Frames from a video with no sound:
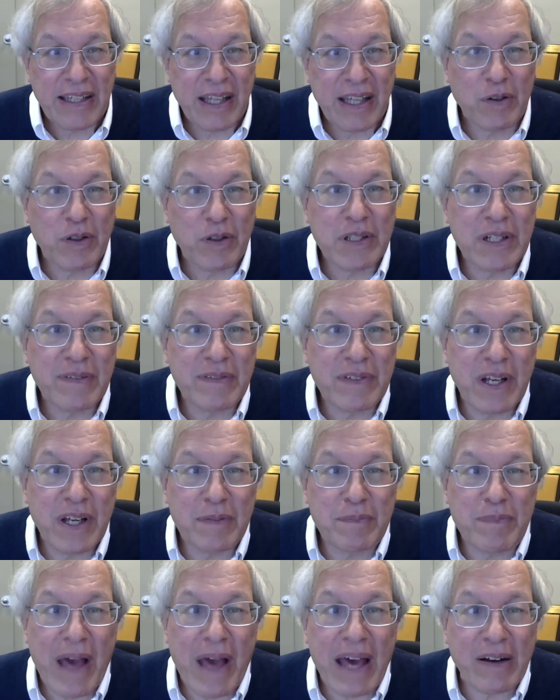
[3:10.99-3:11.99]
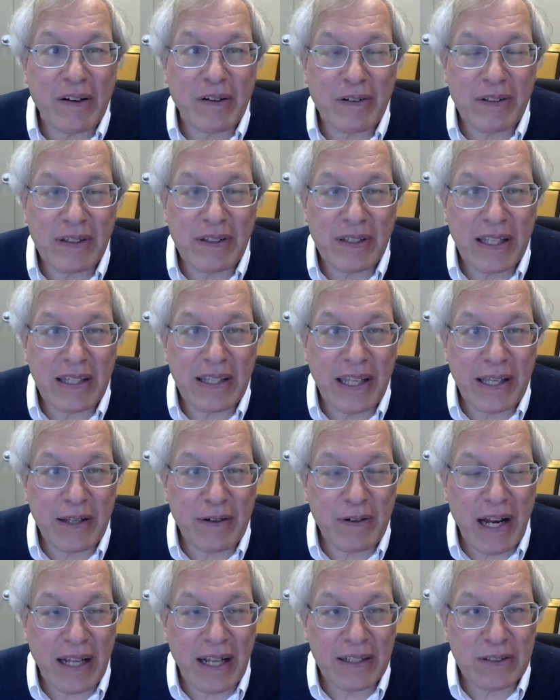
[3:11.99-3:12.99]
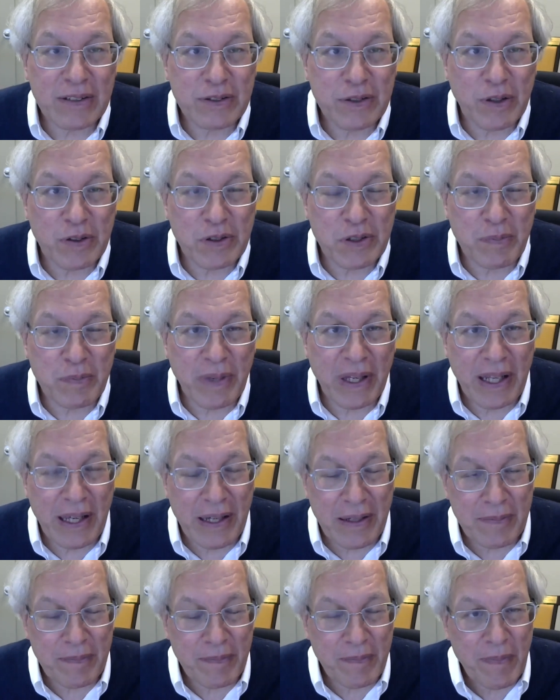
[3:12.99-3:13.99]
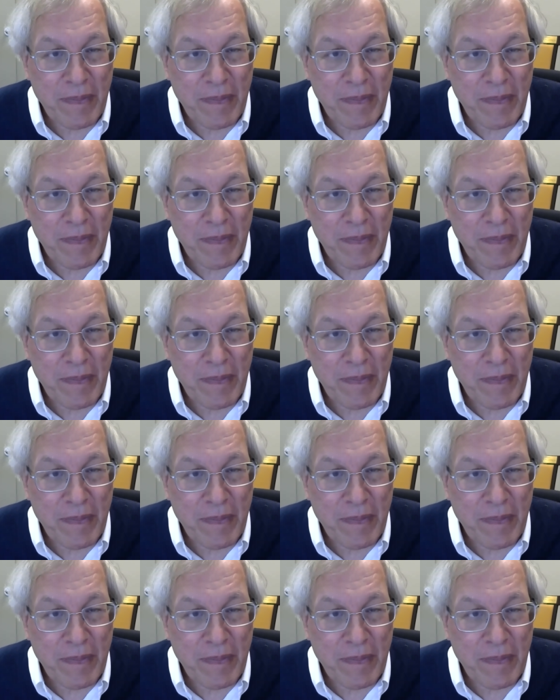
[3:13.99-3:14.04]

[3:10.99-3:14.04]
they couldn't have done better than the internet and social media.